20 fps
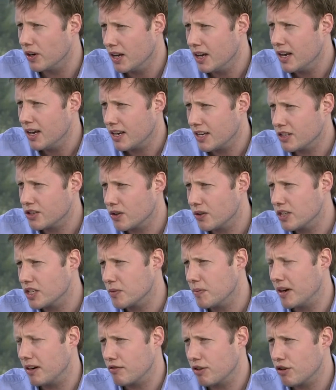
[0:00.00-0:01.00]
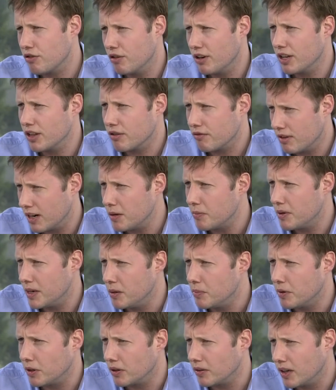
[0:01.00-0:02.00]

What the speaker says: And so it's about recruiting the right people.